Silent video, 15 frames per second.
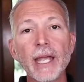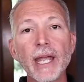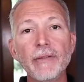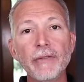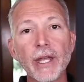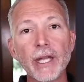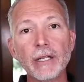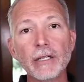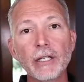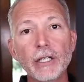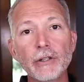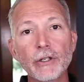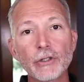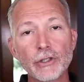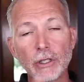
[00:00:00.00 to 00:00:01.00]
And then
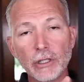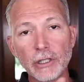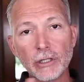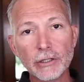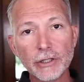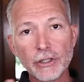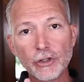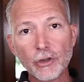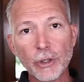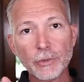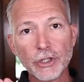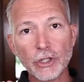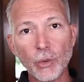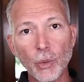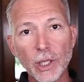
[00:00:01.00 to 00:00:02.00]
there's a little
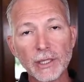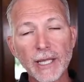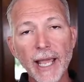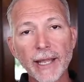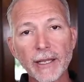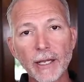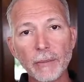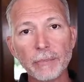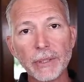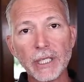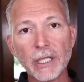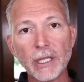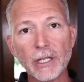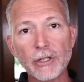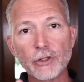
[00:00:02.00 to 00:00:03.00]
description of what that
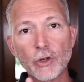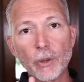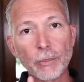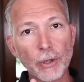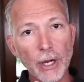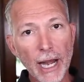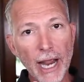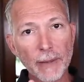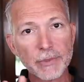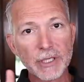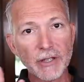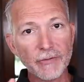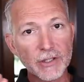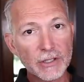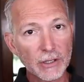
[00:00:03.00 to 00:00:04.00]
company is, or perhaps
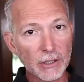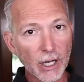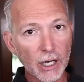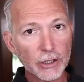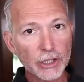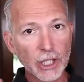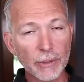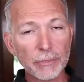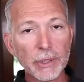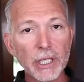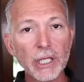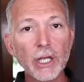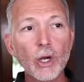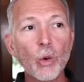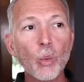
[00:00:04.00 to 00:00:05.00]
if it's a large
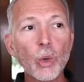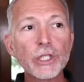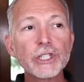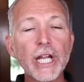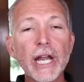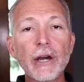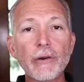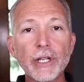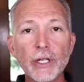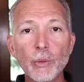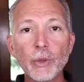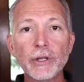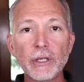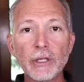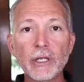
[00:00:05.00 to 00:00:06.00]
company, which area
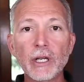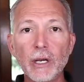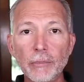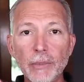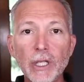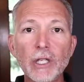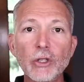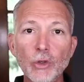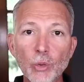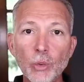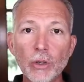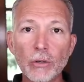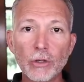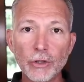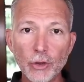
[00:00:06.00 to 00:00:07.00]
within the company you
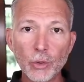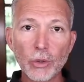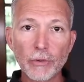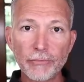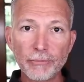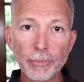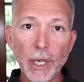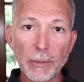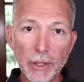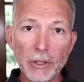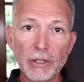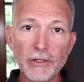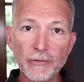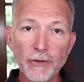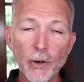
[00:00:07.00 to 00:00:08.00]
were, you were
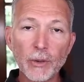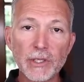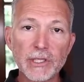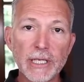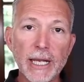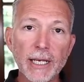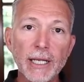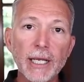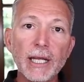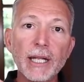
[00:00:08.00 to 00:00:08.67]
primarily focused on.